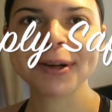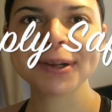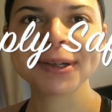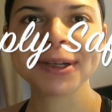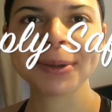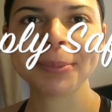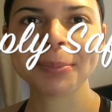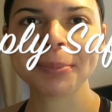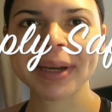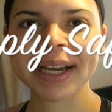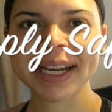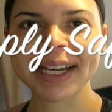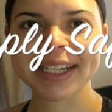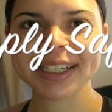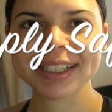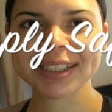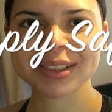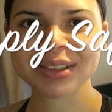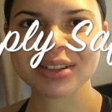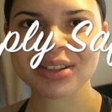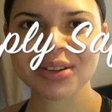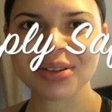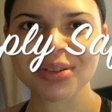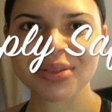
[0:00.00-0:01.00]
welcome
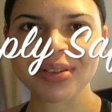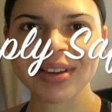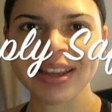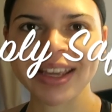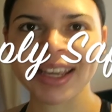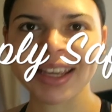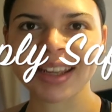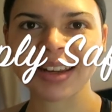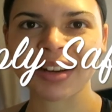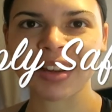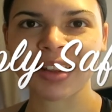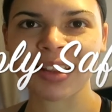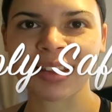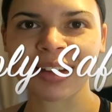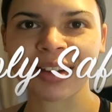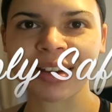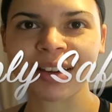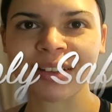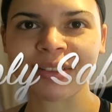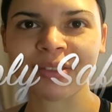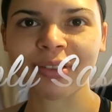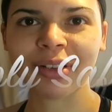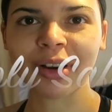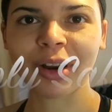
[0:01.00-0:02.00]
back to
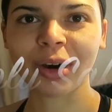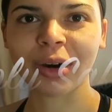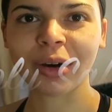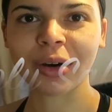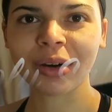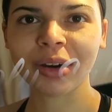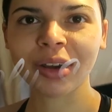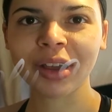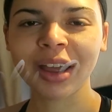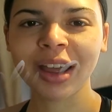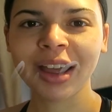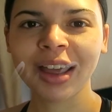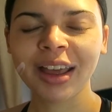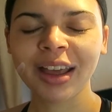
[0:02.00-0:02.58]
another vlog.